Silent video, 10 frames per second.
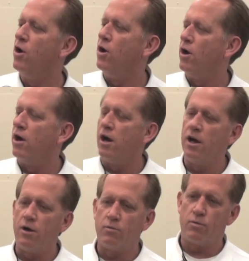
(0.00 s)
right, okay.
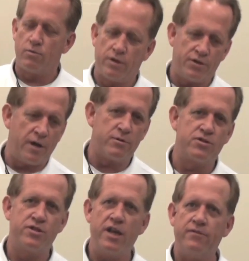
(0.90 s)
Uh, The number
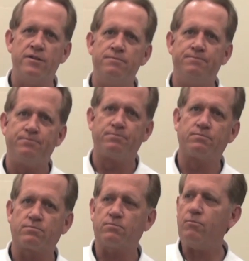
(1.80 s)
seven
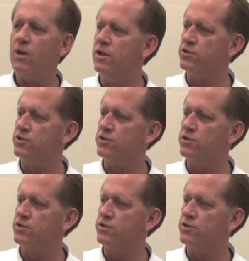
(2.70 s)
mm-hmm.